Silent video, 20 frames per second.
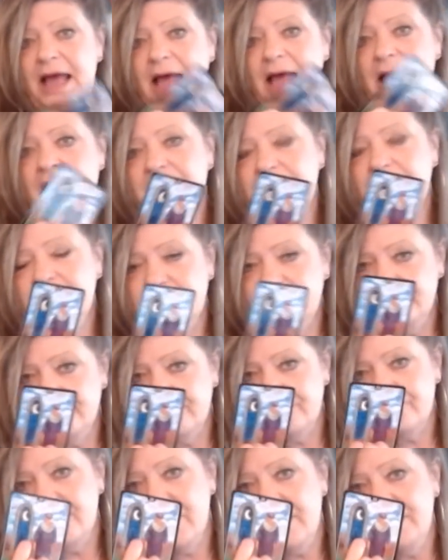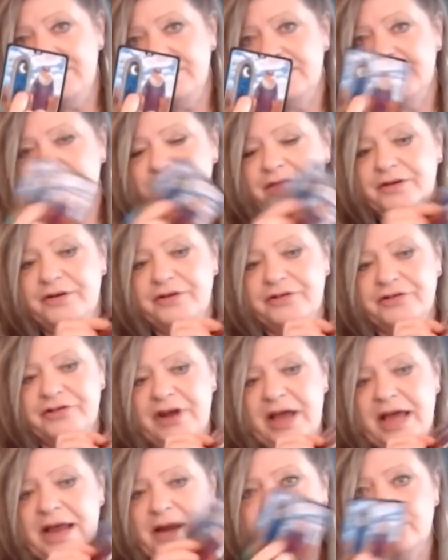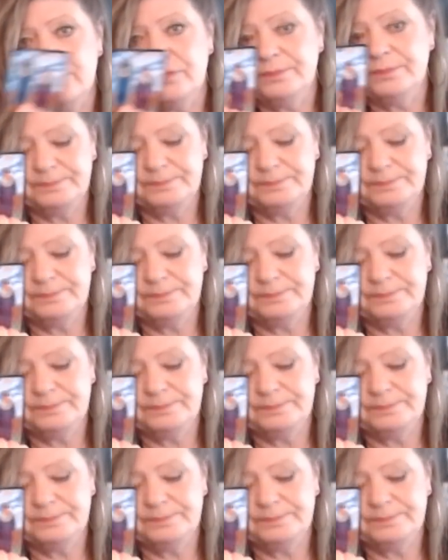and confront their shadow.